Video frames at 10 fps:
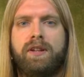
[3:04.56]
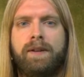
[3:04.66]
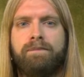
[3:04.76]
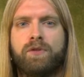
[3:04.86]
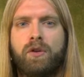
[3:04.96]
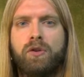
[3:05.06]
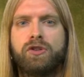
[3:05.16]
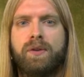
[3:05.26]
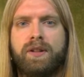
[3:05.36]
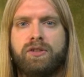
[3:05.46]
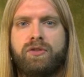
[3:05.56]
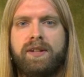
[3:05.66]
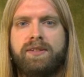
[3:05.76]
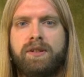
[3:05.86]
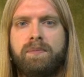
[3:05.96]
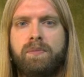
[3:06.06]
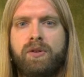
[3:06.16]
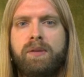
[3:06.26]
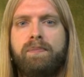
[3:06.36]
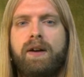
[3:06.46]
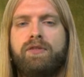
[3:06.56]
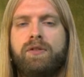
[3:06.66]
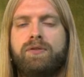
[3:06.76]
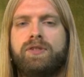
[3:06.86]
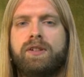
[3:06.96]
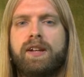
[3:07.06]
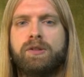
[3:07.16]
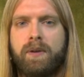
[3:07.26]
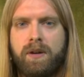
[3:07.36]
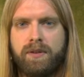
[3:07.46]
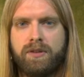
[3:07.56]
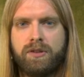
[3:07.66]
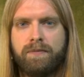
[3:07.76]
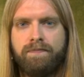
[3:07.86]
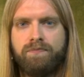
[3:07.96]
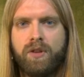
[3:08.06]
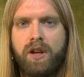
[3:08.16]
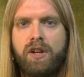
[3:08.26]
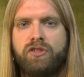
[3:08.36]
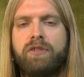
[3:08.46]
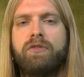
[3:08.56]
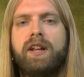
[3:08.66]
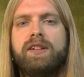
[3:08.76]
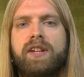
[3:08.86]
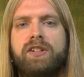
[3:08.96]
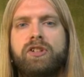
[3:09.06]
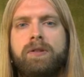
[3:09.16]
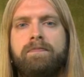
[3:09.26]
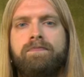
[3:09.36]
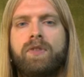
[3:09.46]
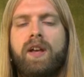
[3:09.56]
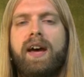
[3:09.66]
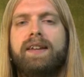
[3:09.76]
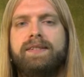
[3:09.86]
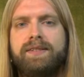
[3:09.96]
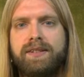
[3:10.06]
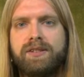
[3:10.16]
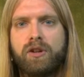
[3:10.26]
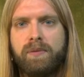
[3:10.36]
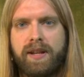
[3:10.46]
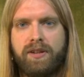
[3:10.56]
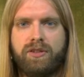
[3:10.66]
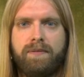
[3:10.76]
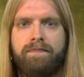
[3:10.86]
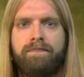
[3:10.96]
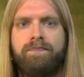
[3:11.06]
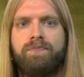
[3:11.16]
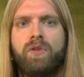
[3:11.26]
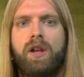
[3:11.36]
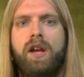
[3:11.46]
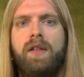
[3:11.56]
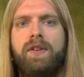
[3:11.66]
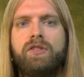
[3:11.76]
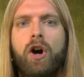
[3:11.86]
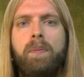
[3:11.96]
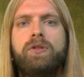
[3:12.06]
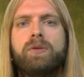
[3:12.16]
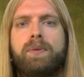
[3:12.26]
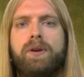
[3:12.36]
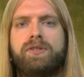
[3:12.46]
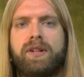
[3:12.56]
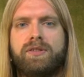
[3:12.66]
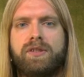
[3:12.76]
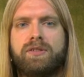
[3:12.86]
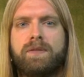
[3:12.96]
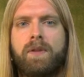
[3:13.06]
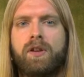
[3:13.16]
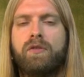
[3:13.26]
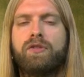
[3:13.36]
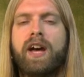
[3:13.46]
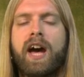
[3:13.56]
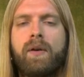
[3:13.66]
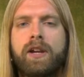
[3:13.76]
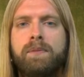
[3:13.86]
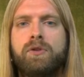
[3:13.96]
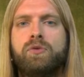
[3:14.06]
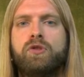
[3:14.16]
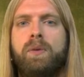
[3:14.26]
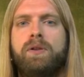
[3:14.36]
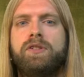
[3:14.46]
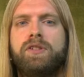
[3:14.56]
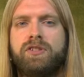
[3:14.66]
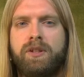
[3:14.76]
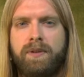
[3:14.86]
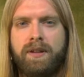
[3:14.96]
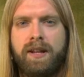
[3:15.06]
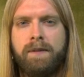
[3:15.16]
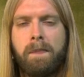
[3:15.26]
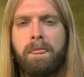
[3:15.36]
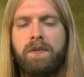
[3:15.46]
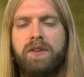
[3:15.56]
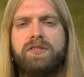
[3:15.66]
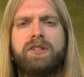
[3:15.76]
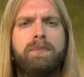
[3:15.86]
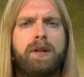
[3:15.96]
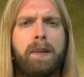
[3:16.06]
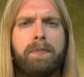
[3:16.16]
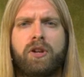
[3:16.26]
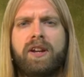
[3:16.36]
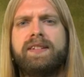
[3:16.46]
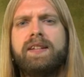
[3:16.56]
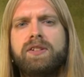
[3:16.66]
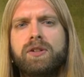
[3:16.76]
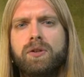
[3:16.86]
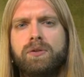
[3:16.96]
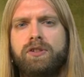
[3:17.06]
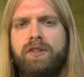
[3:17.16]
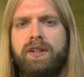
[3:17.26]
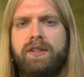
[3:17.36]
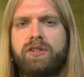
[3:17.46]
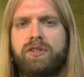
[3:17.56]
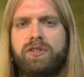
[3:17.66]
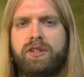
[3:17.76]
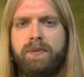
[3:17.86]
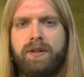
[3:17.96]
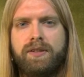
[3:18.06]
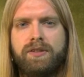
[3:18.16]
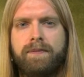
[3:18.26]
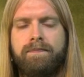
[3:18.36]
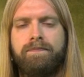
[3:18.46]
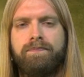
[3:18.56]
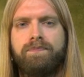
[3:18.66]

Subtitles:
of learning are also illustrated within Pavlov's experiments: generalization and discrimination. These are opposite processes that govern how animals respond to stimuli that are similar but not identical to the conditioned stimulus.